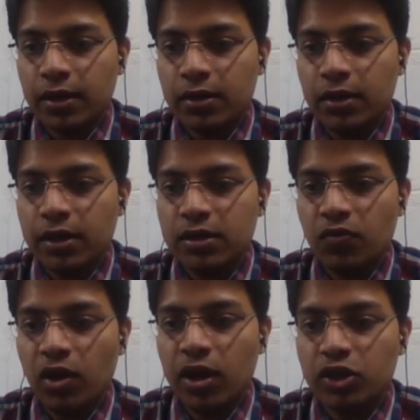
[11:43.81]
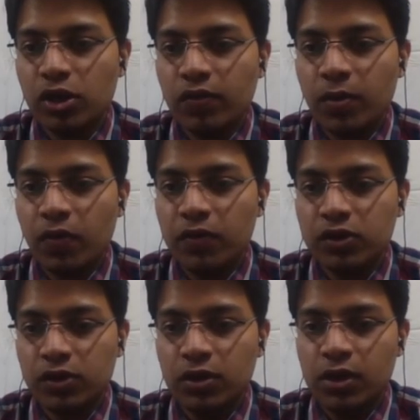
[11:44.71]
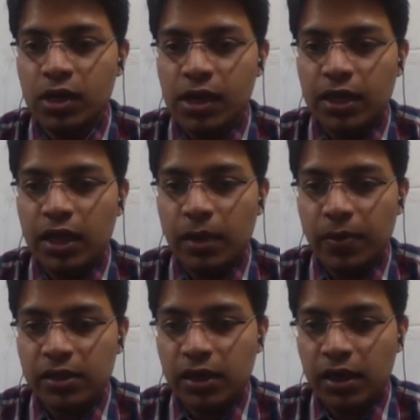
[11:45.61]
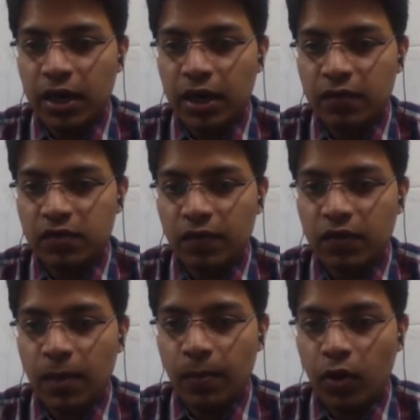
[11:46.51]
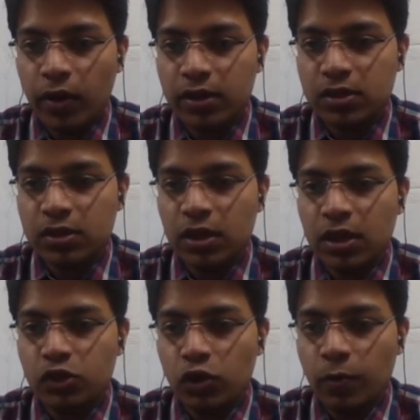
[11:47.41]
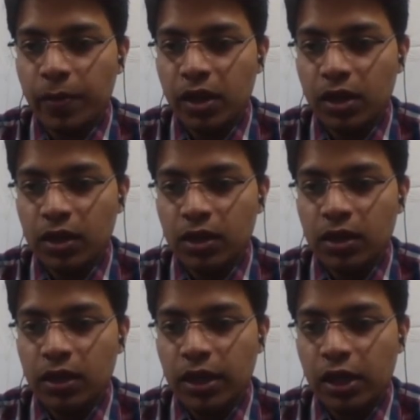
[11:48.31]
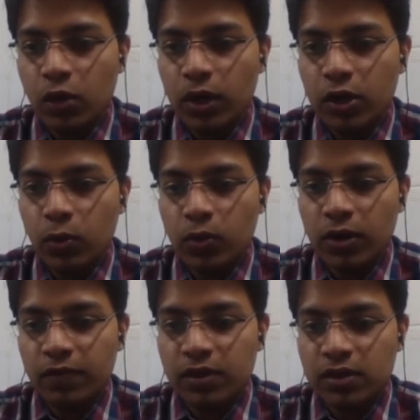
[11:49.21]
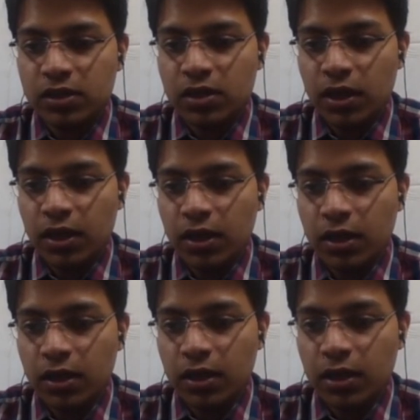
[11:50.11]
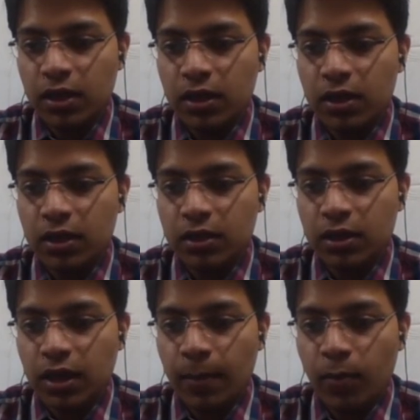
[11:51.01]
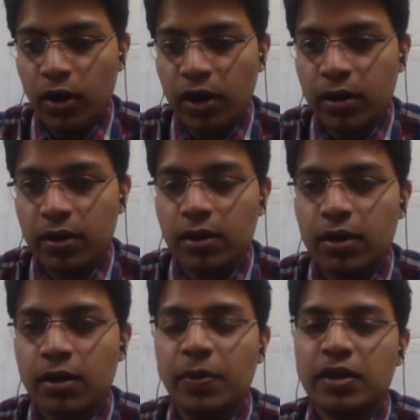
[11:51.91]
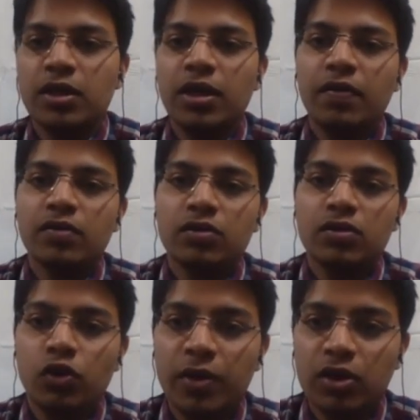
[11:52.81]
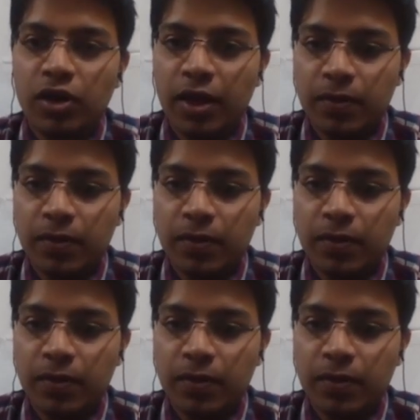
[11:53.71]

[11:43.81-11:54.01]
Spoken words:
It is the violation of the provision. The representatives of the employees should be equal to, if this is 3, employer representatives also should be 3.